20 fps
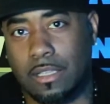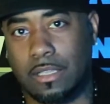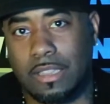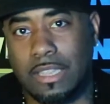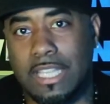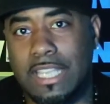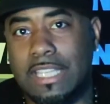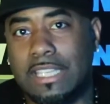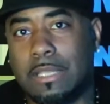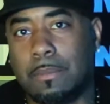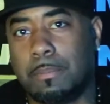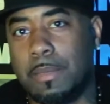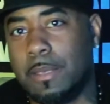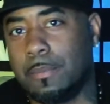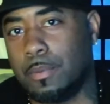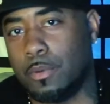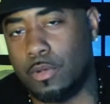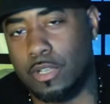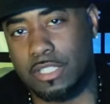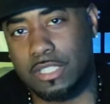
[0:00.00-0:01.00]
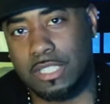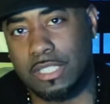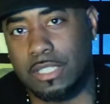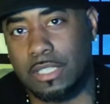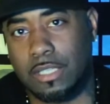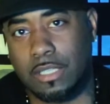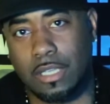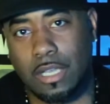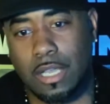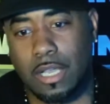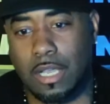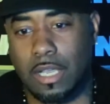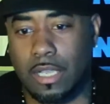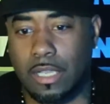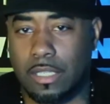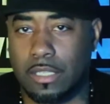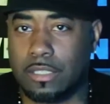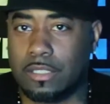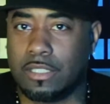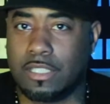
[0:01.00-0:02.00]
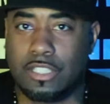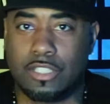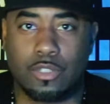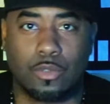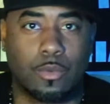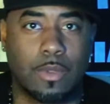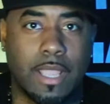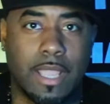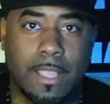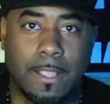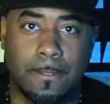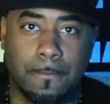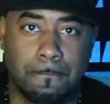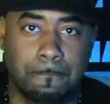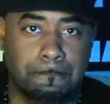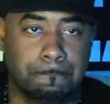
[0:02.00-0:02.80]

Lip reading: lead the people into disarray,